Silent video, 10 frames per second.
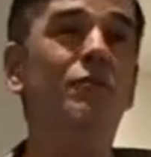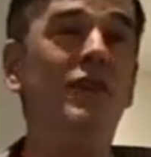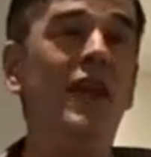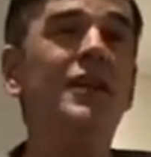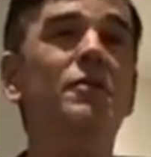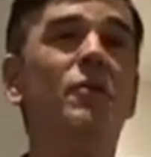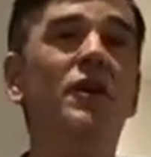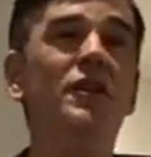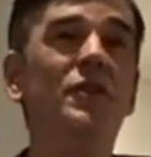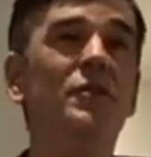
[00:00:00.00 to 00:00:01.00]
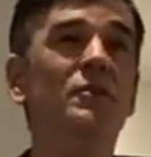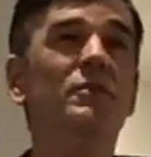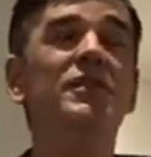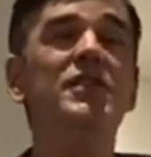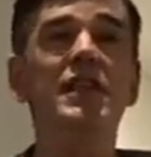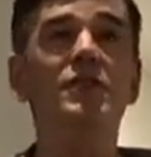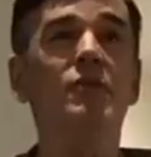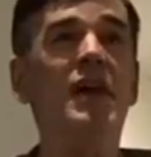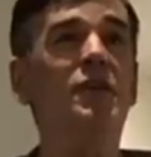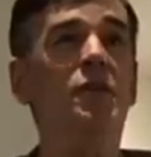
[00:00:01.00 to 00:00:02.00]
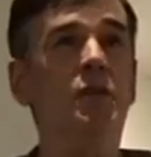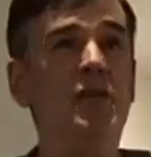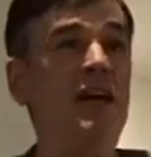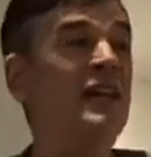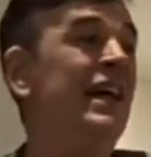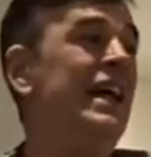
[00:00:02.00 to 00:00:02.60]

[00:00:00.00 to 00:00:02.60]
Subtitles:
lucky one who sits around all day